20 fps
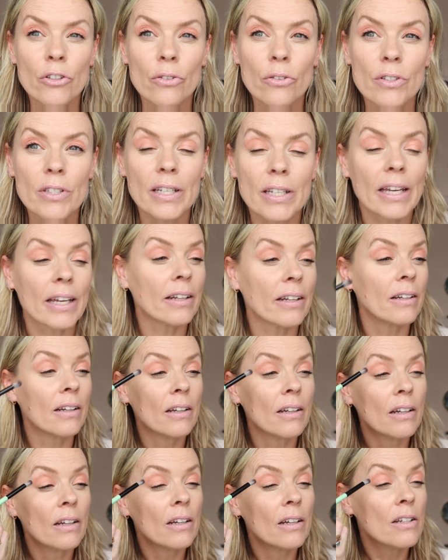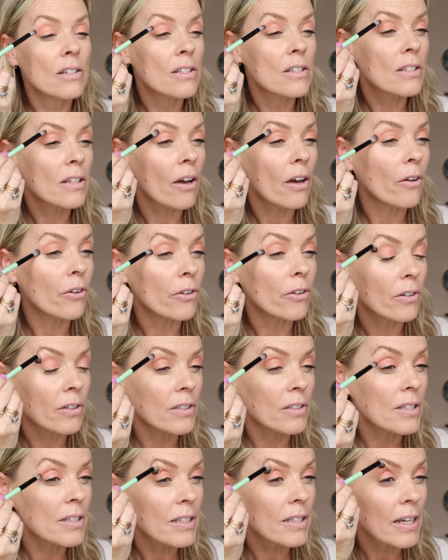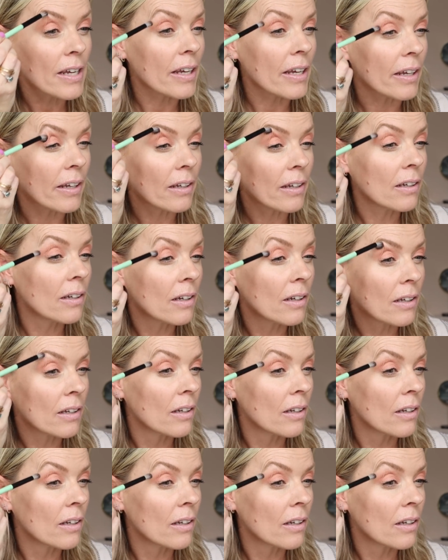your skin. So you can see,